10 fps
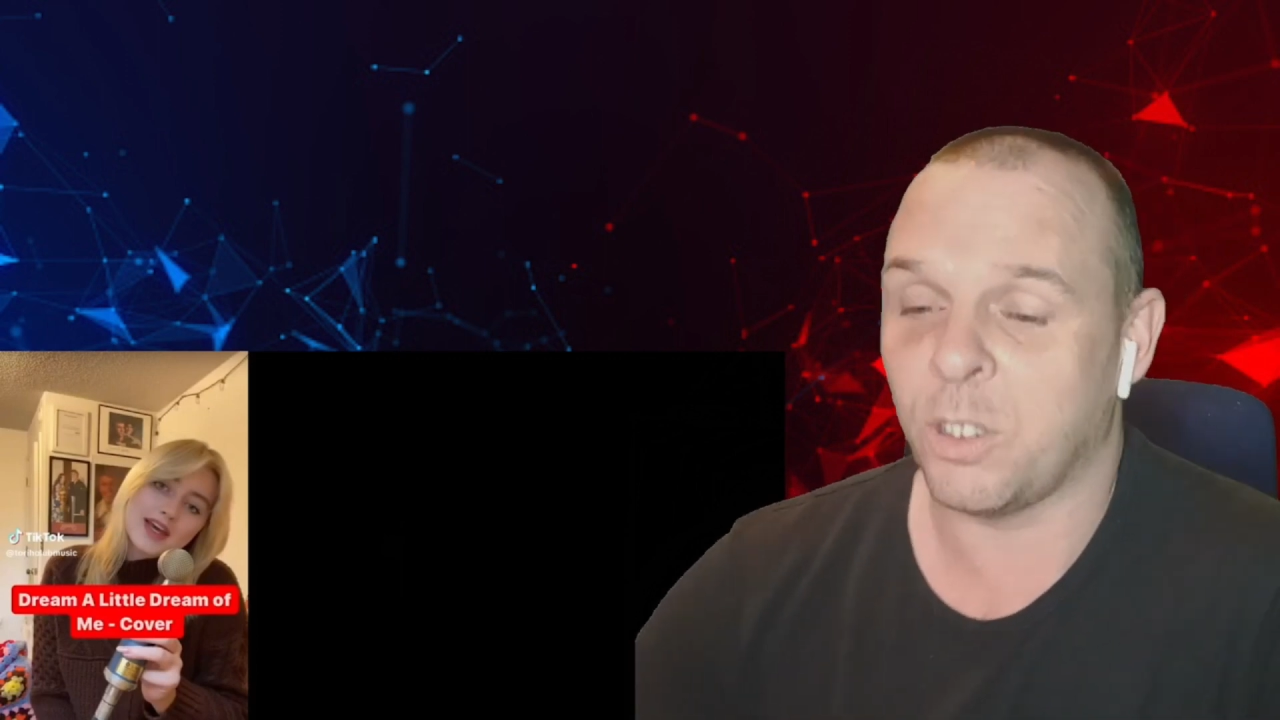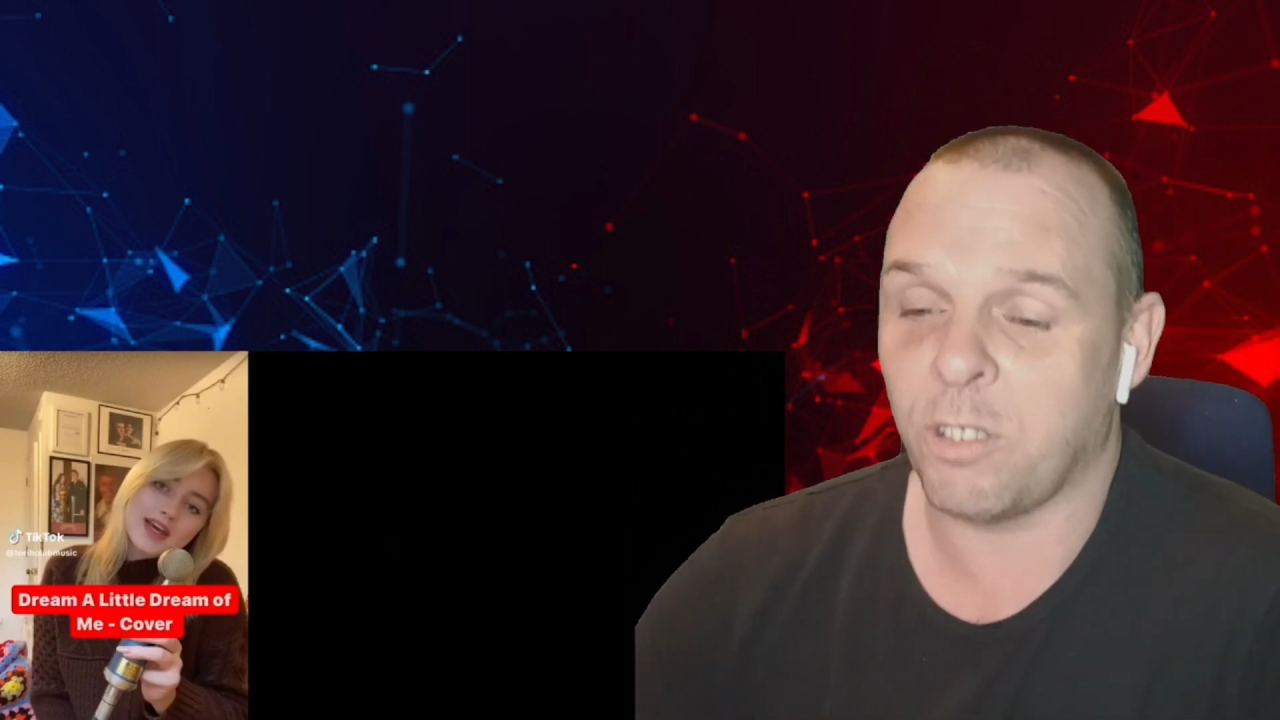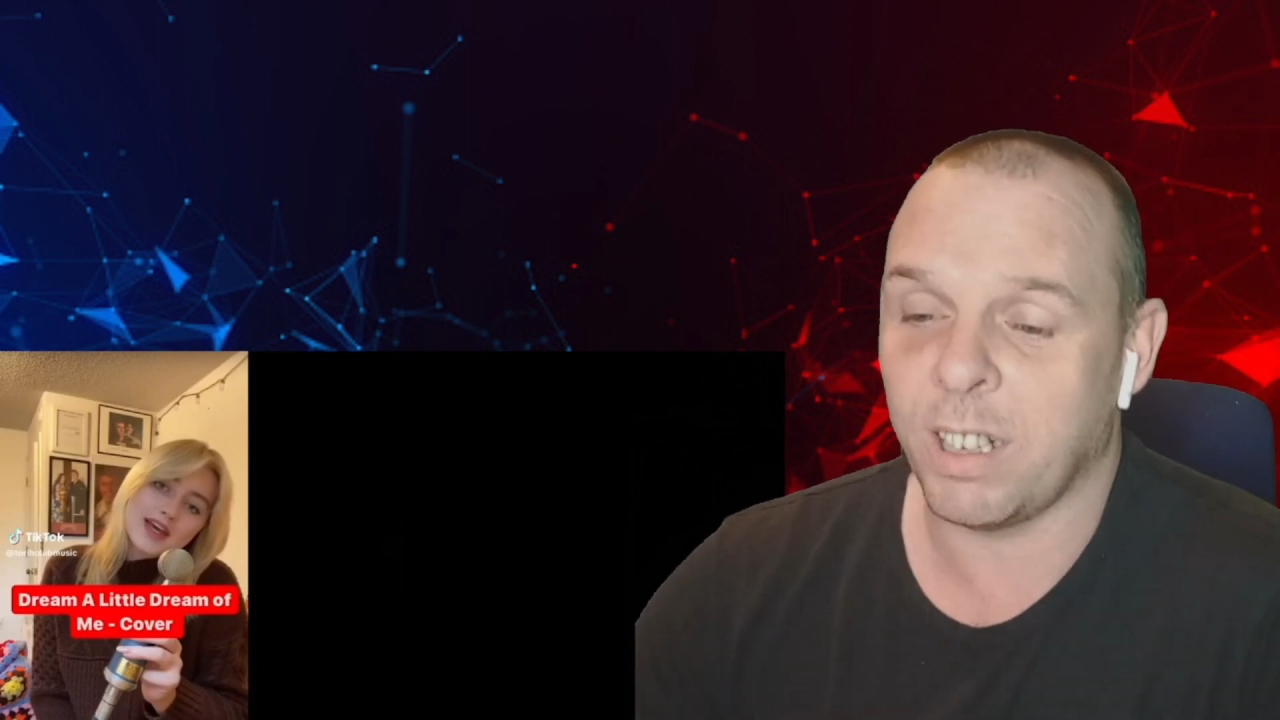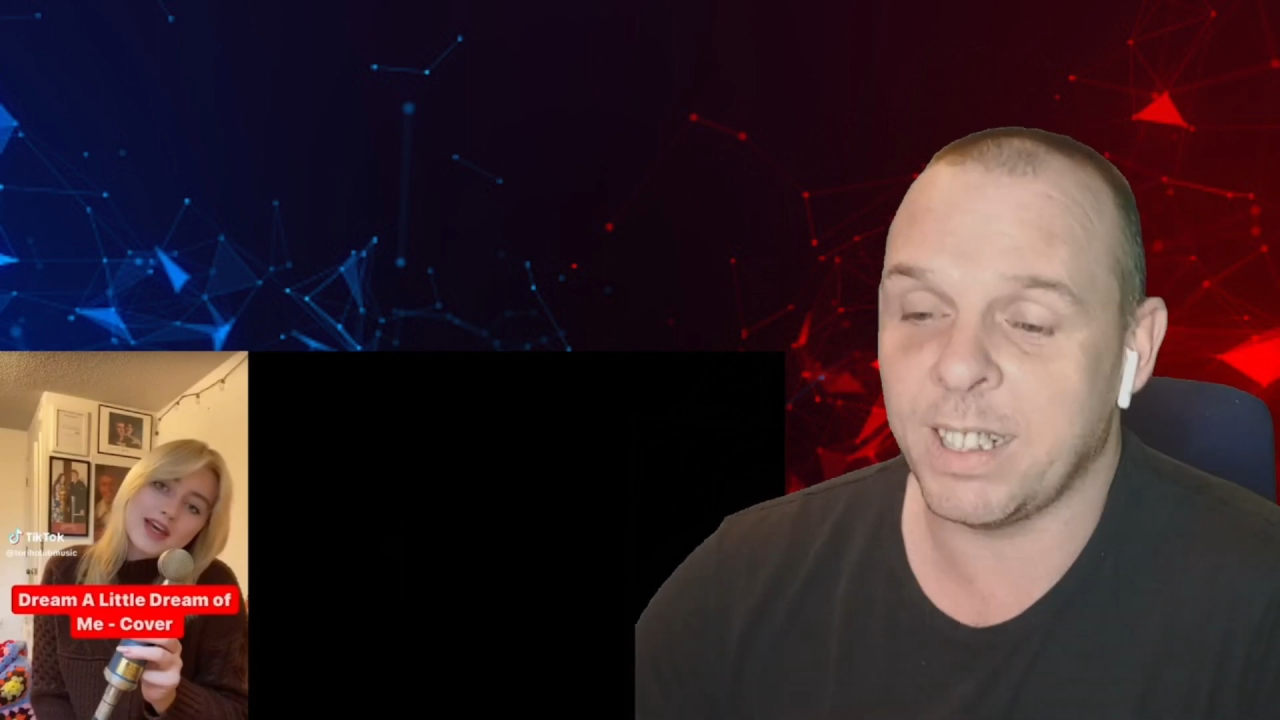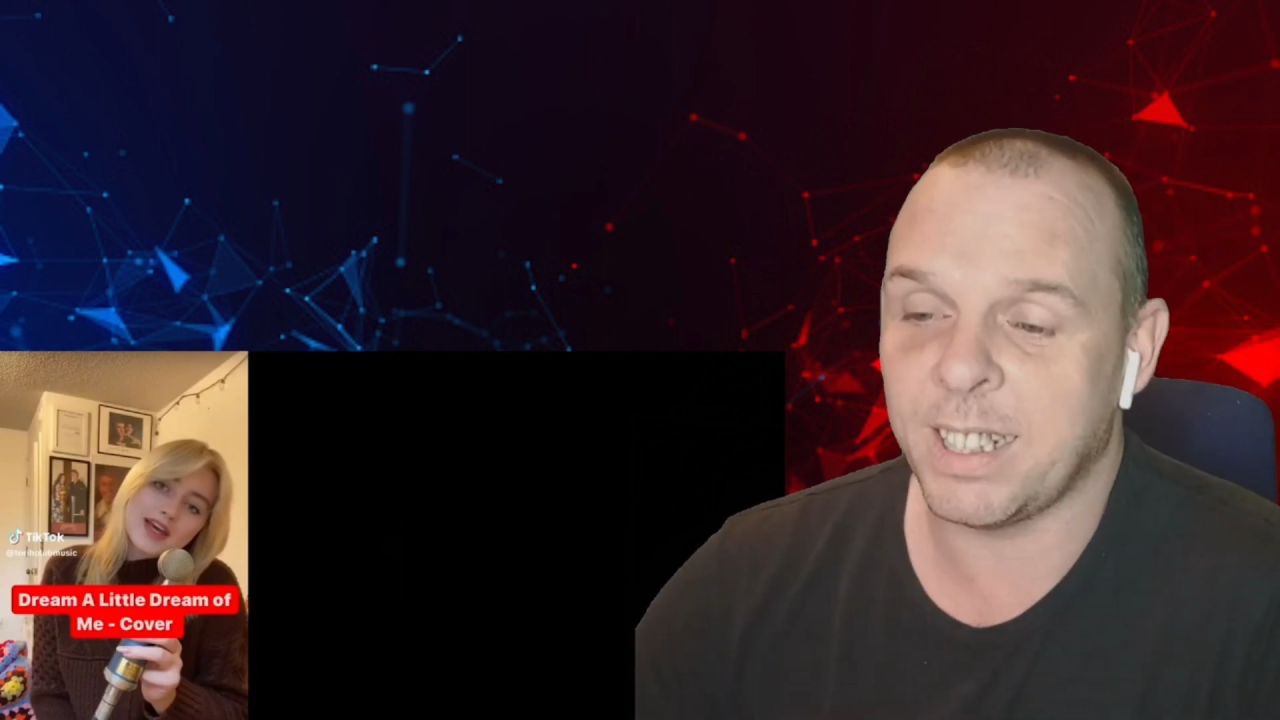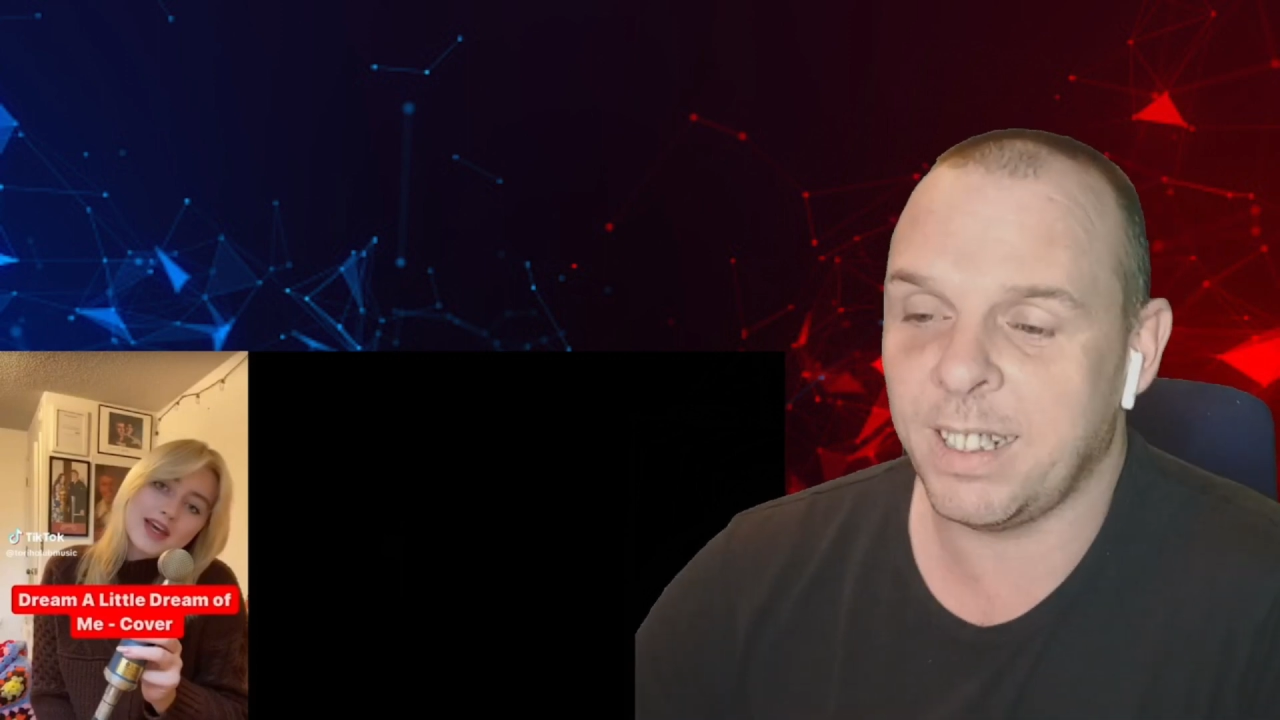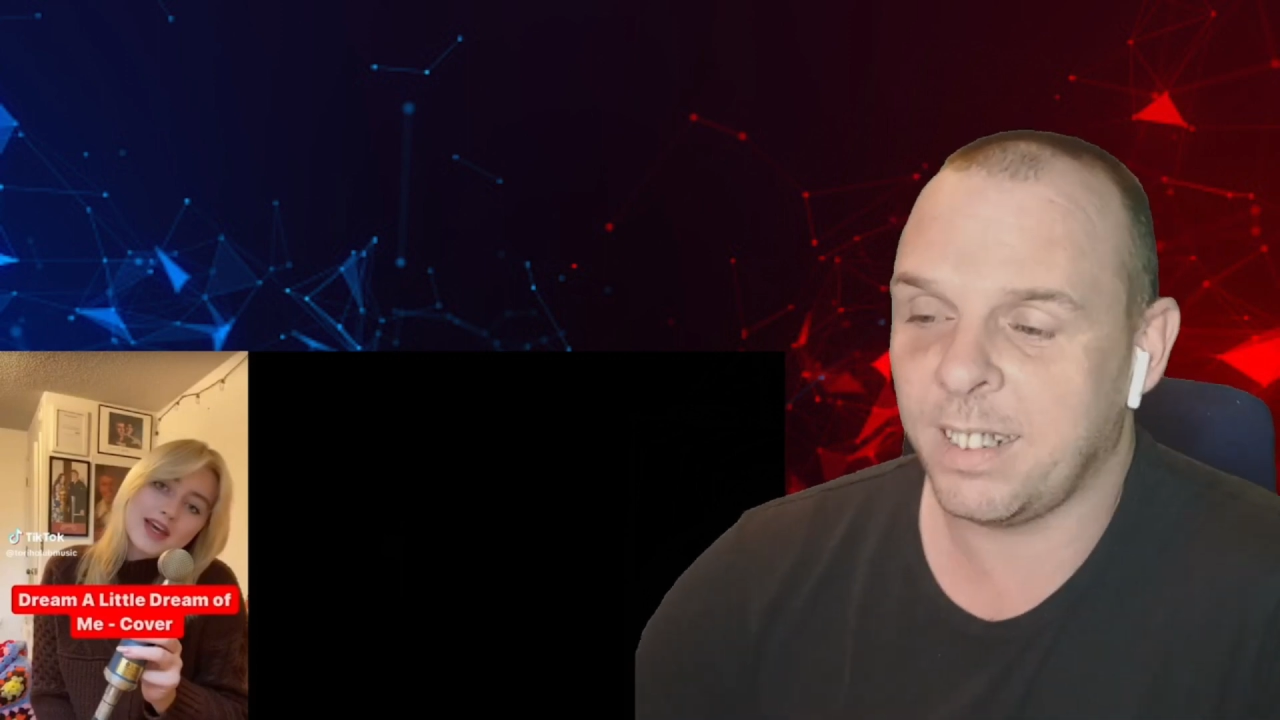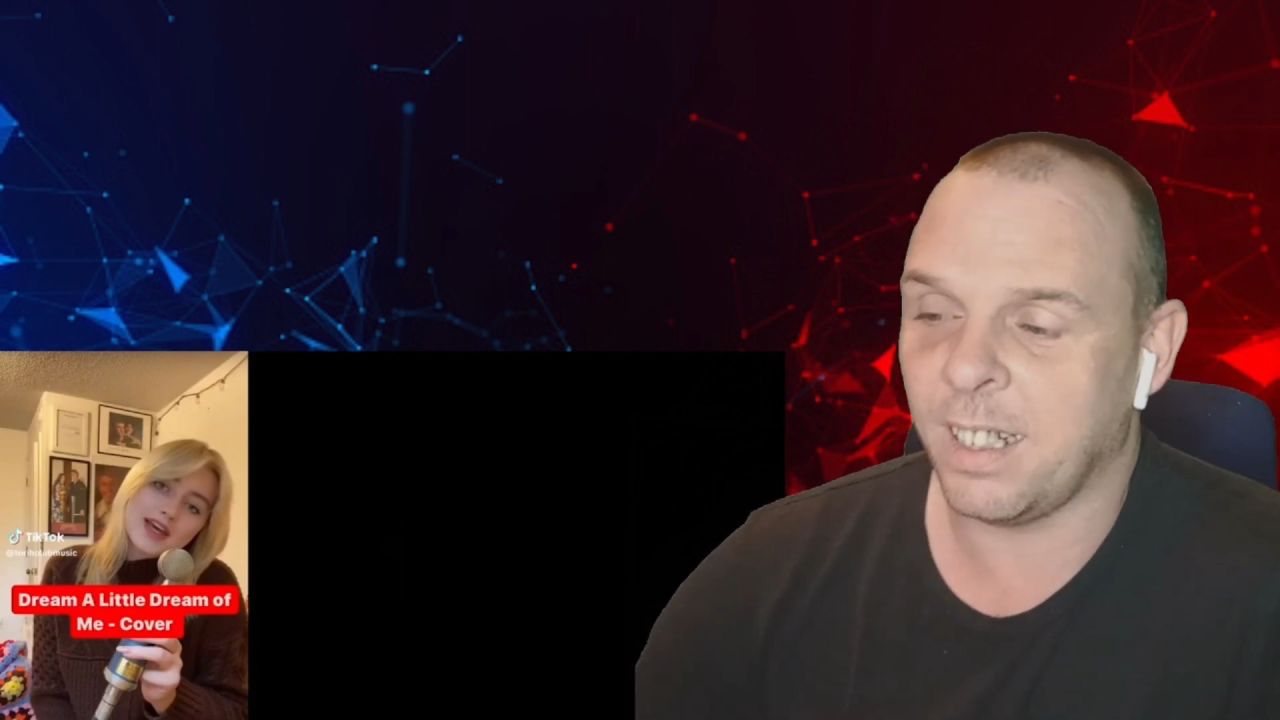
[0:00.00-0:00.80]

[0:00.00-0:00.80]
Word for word: Crazy,